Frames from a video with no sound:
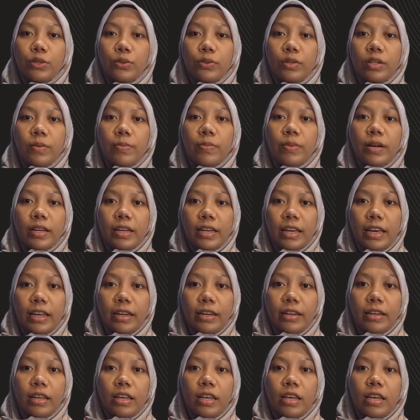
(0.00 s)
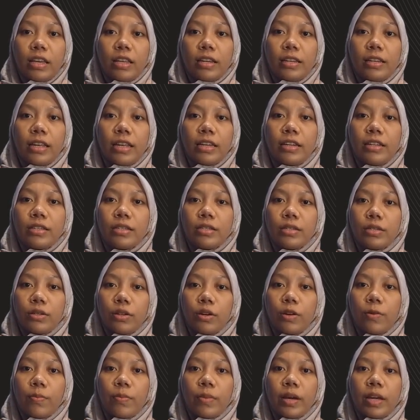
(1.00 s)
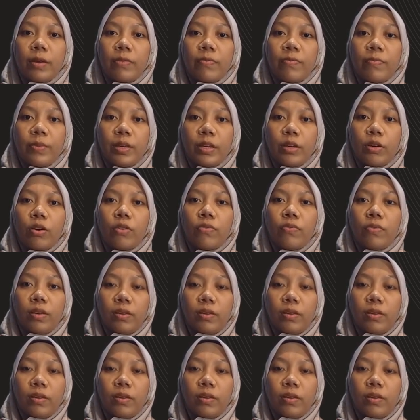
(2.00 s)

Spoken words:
to the market that the stock might be